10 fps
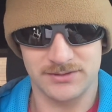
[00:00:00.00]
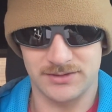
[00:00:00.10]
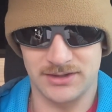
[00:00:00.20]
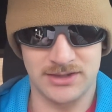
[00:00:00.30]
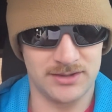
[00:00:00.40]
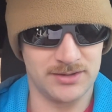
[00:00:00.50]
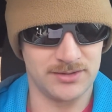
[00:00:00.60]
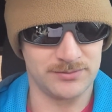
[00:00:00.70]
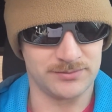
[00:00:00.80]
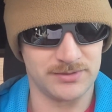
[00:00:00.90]

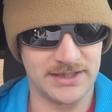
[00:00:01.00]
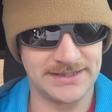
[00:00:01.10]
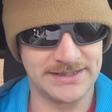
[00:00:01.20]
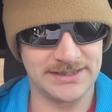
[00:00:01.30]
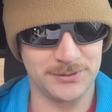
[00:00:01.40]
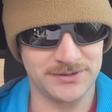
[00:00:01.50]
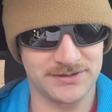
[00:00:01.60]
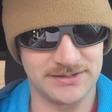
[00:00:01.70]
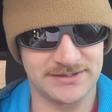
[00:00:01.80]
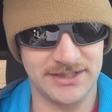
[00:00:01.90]
And then there was
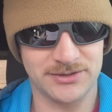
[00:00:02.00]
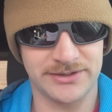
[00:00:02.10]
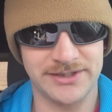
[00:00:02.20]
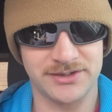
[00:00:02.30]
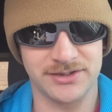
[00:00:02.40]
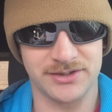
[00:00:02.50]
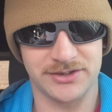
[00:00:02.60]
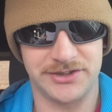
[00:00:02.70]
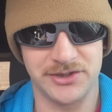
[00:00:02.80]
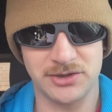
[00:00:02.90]
the
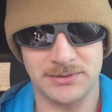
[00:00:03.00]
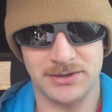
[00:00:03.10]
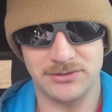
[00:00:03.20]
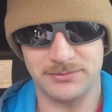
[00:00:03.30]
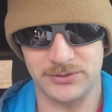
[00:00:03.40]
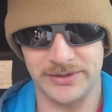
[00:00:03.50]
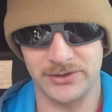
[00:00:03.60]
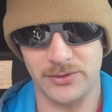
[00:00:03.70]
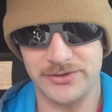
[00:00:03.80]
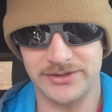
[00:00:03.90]
Tailgreeter Cure Bowl between
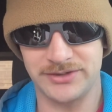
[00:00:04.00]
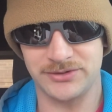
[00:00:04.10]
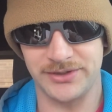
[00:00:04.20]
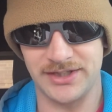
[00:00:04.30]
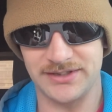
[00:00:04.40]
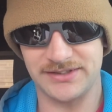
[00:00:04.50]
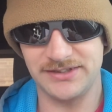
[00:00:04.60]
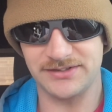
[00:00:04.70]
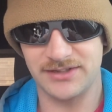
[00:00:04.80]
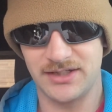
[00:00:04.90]
Northern Illinois
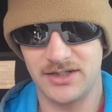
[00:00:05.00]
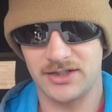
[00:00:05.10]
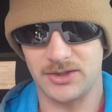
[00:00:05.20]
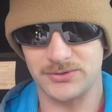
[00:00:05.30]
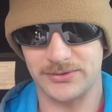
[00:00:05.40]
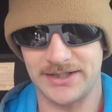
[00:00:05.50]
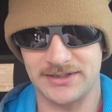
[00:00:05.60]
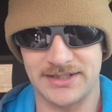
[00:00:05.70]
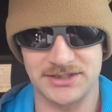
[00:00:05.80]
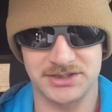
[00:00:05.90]
Huskies, Coastal
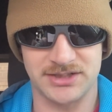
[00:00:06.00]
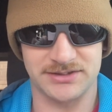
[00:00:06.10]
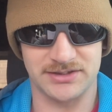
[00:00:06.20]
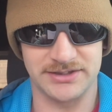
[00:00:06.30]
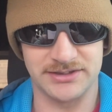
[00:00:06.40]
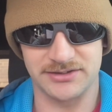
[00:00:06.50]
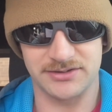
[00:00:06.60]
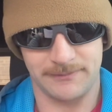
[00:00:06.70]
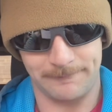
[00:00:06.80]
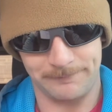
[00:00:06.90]
Carolina
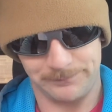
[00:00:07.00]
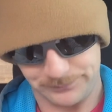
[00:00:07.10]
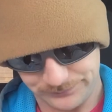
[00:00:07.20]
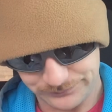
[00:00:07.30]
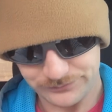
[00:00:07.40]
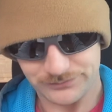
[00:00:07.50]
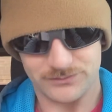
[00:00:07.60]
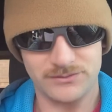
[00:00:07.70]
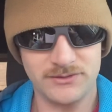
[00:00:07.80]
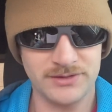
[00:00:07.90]
Chanticleers.
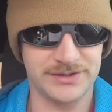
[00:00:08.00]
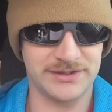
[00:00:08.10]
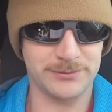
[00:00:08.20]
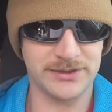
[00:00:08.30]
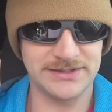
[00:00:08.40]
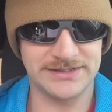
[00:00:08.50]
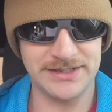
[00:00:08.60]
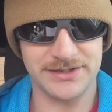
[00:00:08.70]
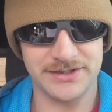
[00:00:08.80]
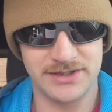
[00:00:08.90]
December
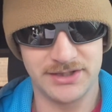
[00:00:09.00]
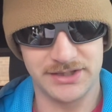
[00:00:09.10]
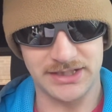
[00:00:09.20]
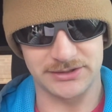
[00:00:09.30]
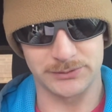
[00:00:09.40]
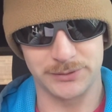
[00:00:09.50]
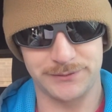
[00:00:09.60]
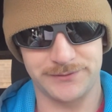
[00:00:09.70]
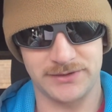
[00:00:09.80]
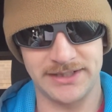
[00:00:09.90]
18th, you got the
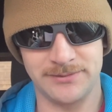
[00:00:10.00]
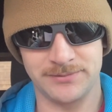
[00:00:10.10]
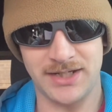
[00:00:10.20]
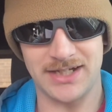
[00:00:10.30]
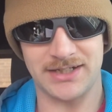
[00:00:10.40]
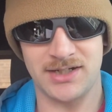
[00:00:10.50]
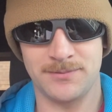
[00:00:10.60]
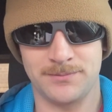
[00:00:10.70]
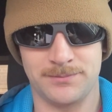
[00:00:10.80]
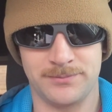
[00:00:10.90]

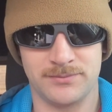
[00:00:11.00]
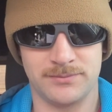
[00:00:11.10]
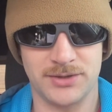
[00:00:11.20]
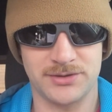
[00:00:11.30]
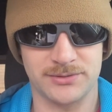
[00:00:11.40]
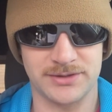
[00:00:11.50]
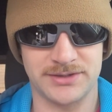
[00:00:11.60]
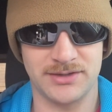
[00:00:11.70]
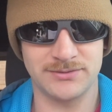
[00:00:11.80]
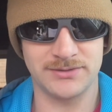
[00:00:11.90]
roofclaim.com Boca
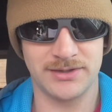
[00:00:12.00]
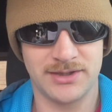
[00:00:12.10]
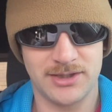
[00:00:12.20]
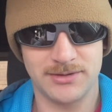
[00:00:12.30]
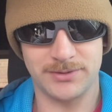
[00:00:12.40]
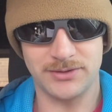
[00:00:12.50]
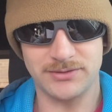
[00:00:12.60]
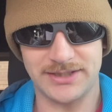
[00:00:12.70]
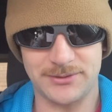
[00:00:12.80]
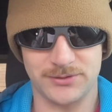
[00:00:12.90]
Raton
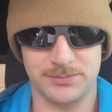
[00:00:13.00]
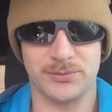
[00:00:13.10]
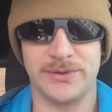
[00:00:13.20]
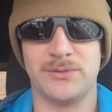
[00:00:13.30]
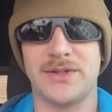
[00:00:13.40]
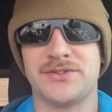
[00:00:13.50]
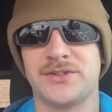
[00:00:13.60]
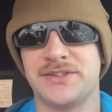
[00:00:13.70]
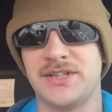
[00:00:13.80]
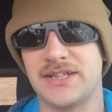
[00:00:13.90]
Bowl. That was between Western
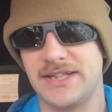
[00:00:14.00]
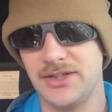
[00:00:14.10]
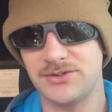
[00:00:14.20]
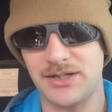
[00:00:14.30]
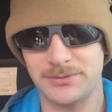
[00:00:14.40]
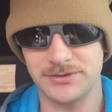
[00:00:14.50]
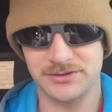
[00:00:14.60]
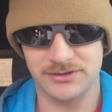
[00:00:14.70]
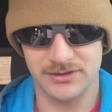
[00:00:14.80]
Kentucky Hilltoppers